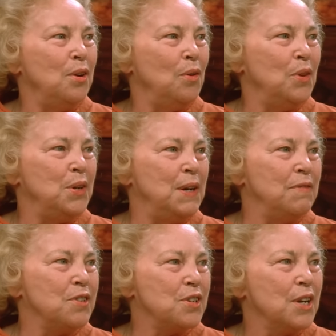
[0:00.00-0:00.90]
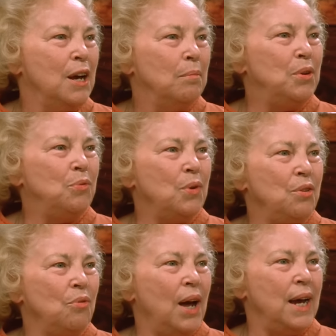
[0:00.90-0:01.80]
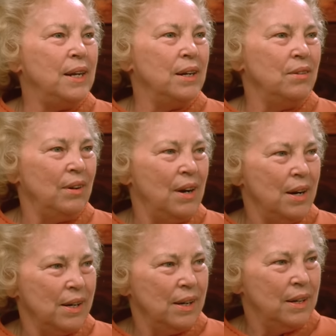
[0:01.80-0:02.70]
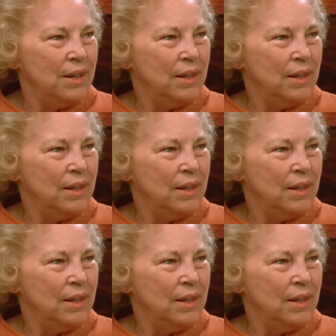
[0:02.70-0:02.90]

know the difference between right and wrong.